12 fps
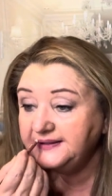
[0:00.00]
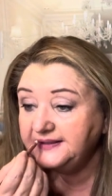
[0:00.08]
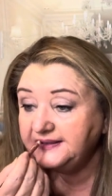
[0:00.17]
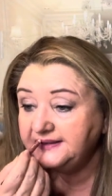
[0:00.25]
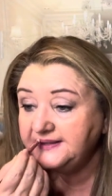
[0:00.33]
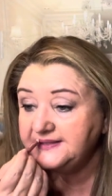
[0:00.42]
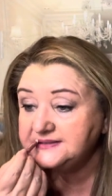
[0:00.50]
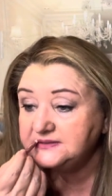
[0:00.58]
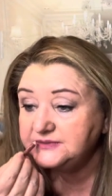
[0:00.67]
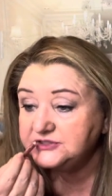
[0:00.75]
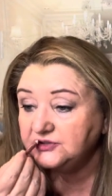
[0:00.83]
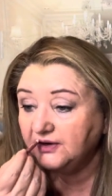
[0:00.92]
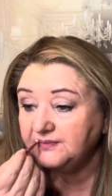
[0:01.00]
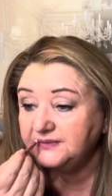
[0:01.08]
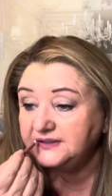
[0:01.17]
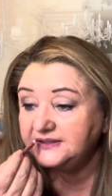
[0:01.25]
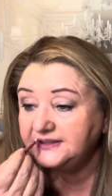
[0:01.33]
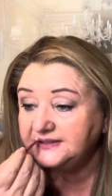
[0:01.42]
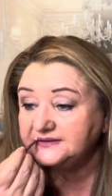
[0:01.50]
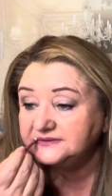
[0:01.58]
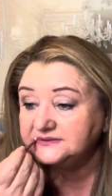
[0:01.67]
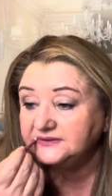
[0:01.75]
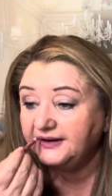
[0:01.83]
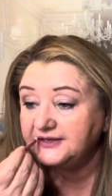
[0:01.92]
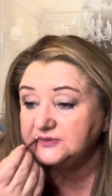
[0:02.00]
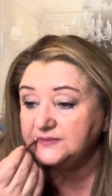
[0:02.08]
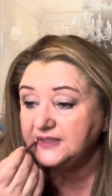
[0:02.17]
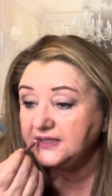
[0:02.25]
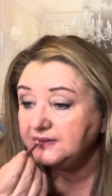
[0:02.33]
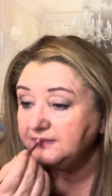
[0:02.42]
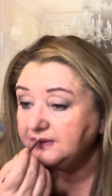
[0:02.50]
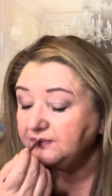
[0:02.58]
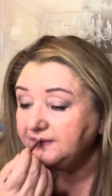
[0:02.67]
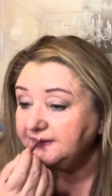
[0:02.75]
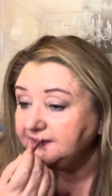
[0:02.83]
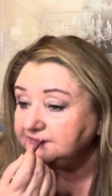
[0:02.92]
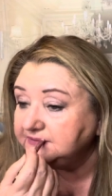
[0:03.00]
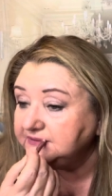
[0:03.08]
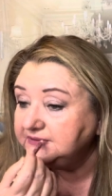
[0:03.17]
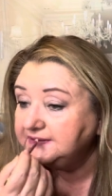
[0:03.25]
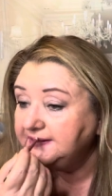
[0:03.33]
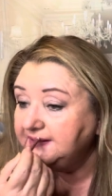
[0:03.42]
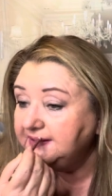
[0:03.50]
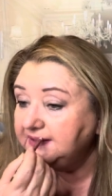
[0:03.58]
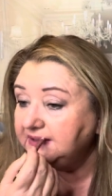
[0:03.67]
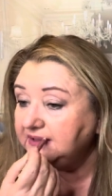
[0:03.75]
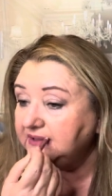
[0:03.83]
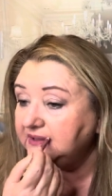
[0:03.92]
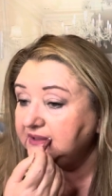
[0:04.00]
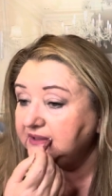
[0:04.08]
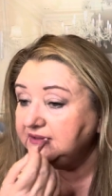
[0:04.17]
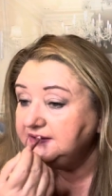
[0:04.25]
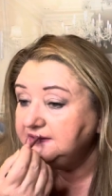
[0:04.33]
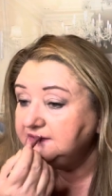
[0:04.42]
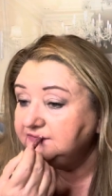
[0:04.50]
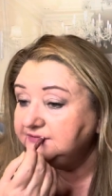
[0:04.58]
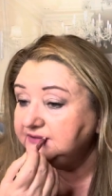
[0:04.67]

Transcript: It needs to be sharpened. It's going to scratch me, but whatever. I'll live.